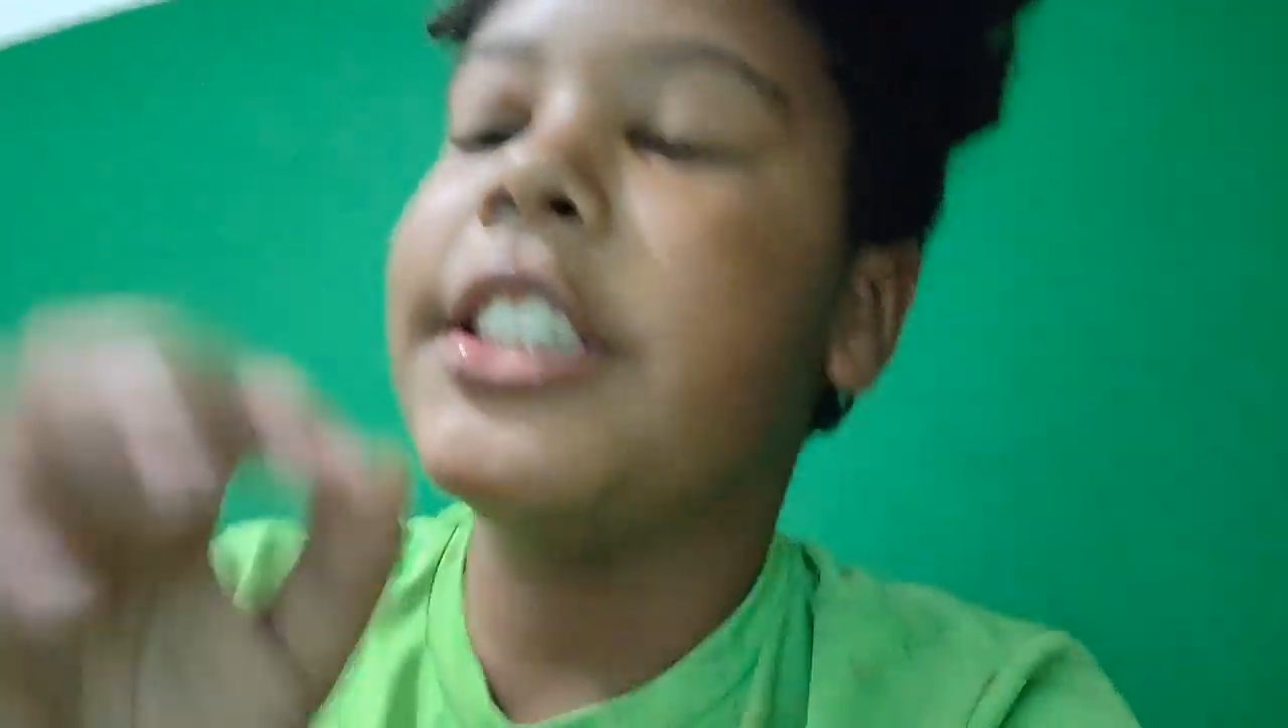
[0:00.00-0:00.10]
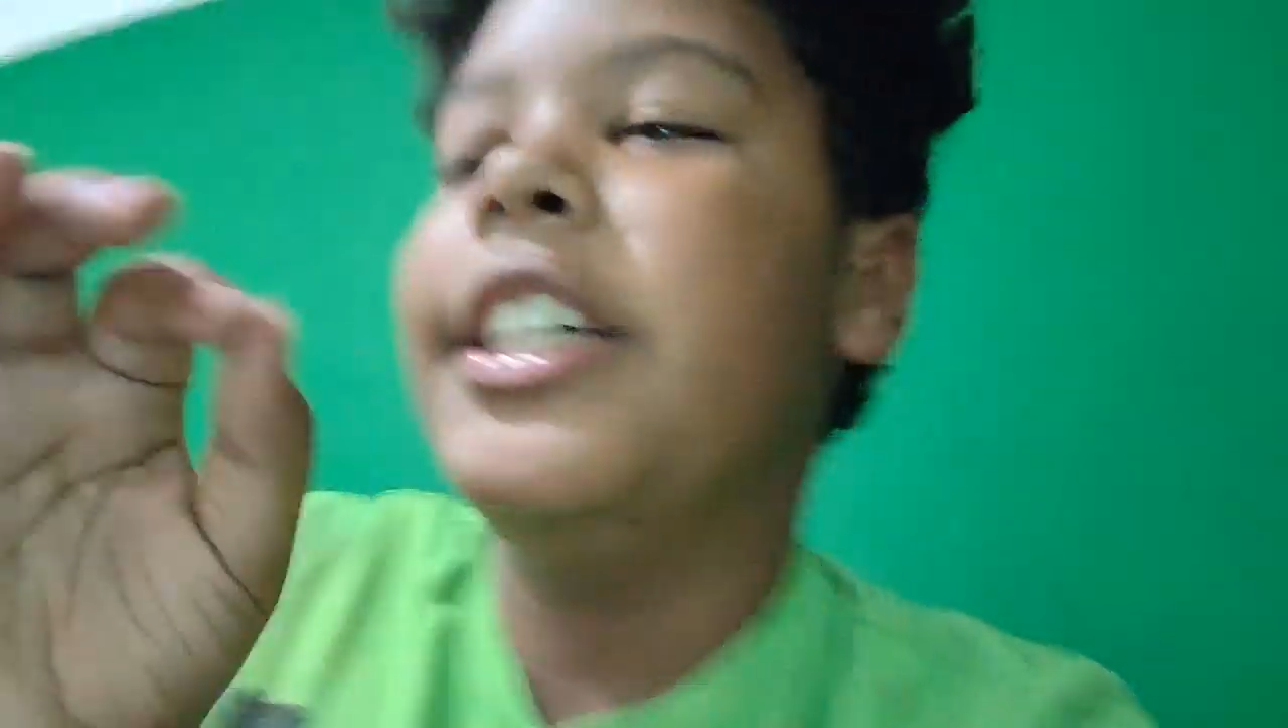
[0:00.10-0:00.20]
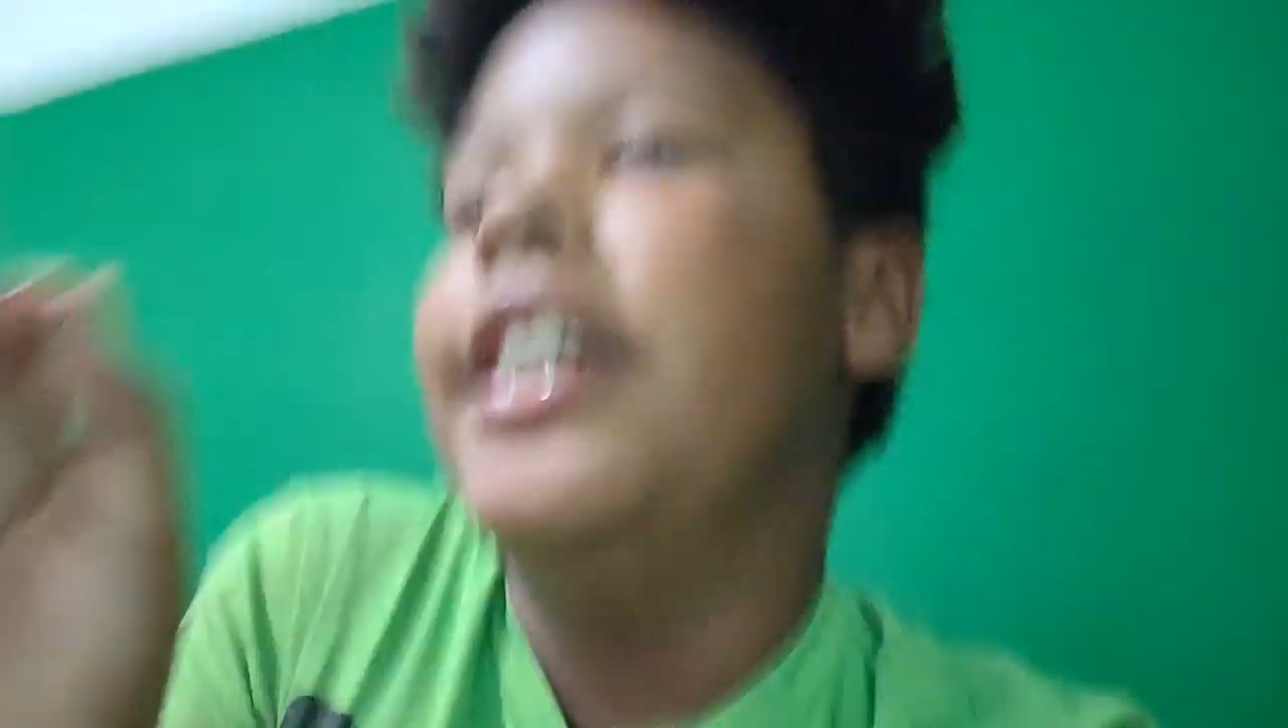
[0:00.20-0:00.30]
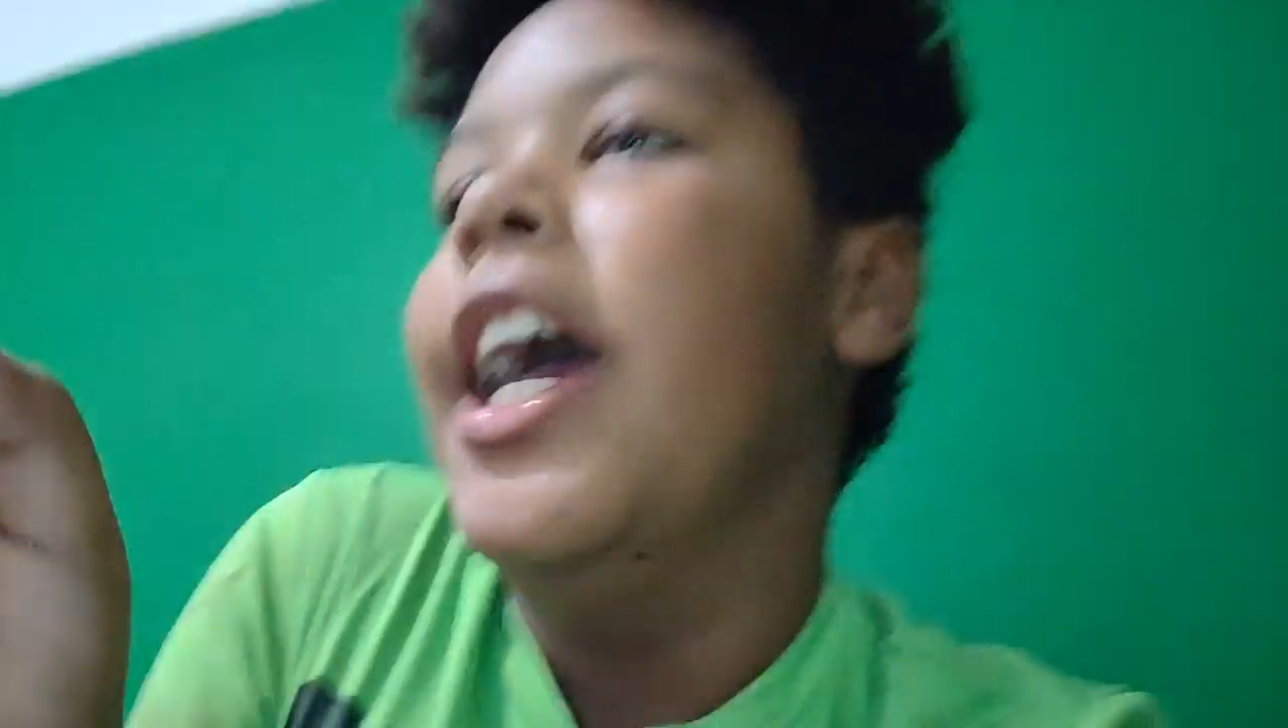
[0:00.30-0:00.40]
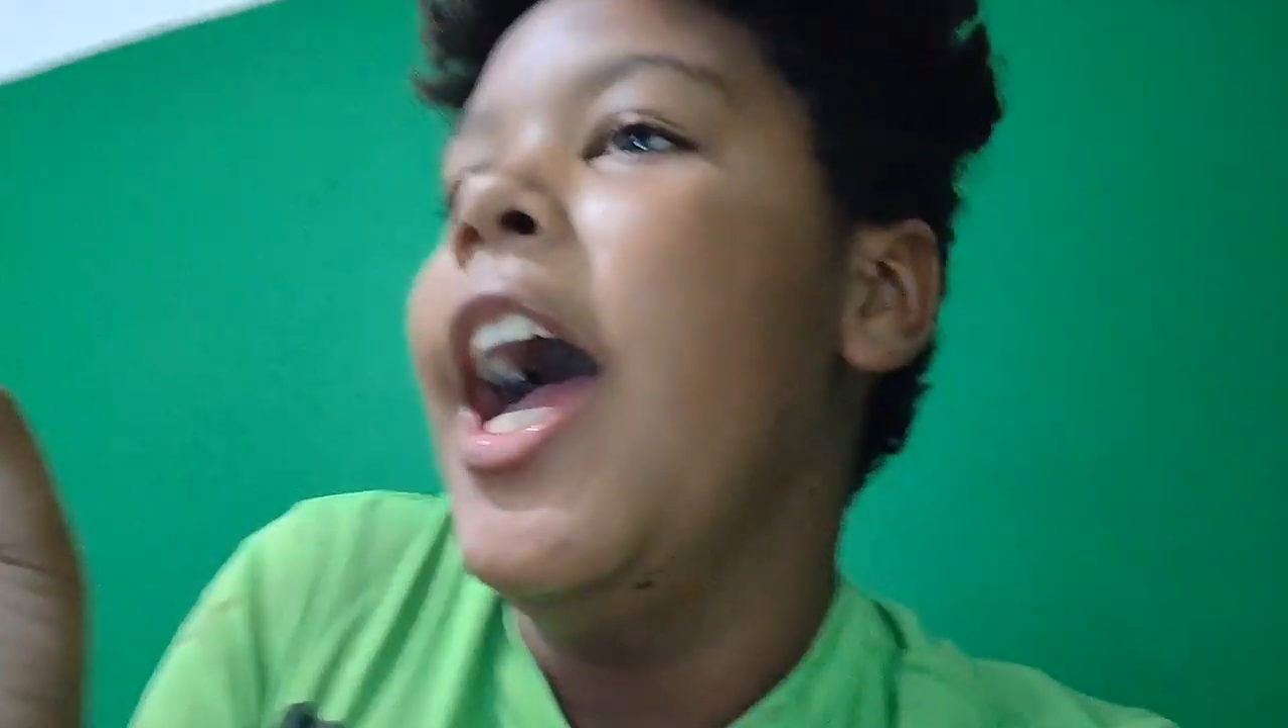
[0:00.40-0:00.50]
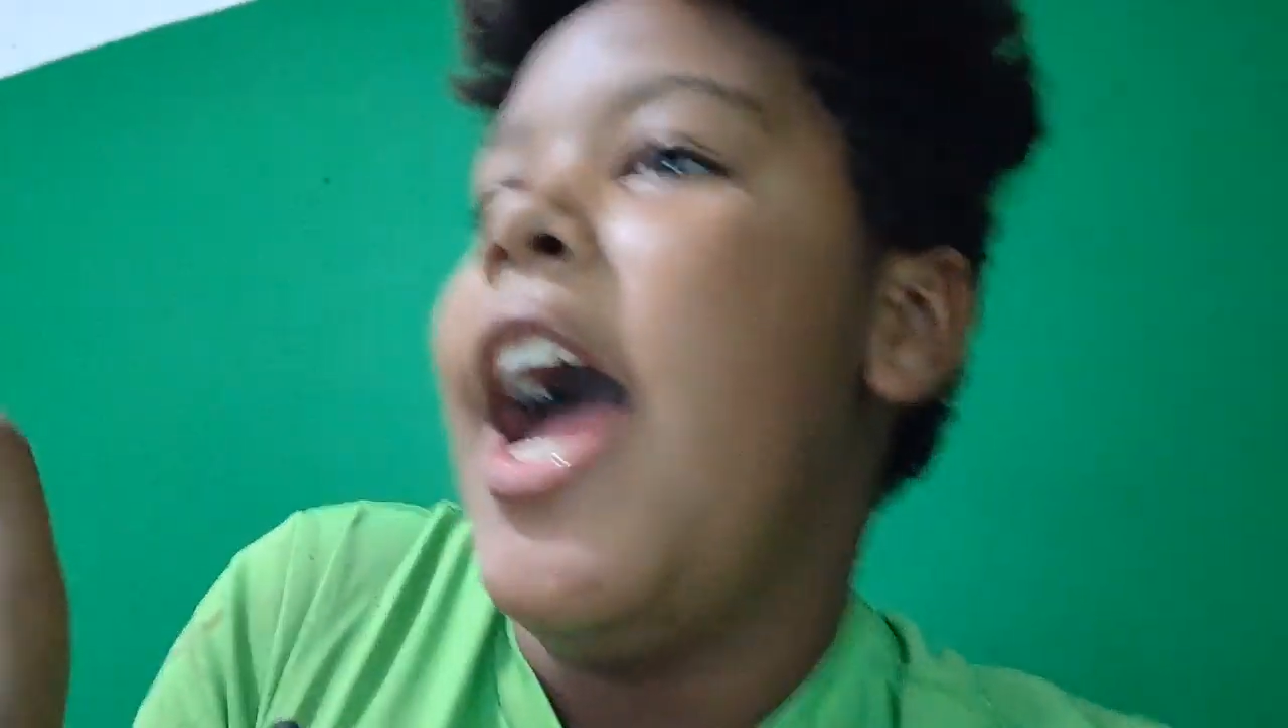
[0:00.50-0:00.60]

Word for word: she